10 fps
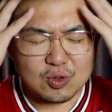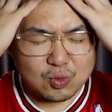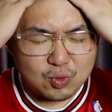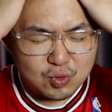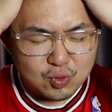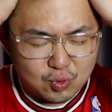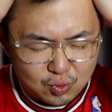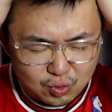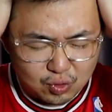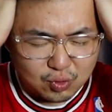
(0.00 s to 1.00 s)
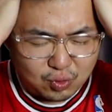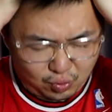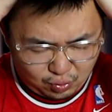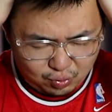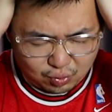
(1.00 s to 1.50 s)

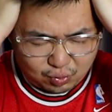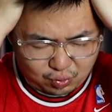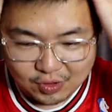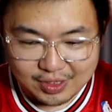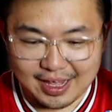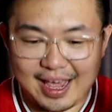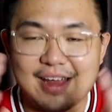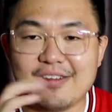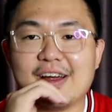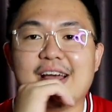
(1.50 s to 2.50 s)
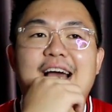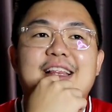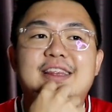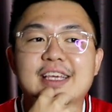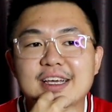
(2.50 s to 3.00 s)
Ooh. So in the end, right, I
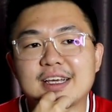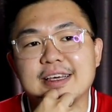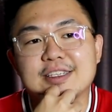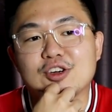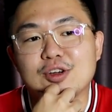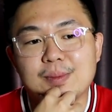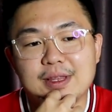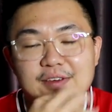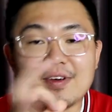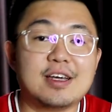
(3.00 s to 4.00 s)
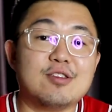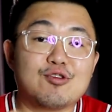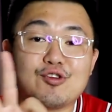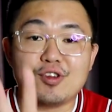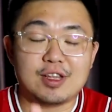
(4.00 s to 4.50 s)
think it's going to be divided into
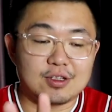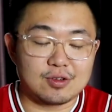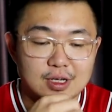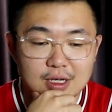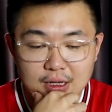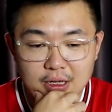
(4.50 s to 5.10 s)
three things only.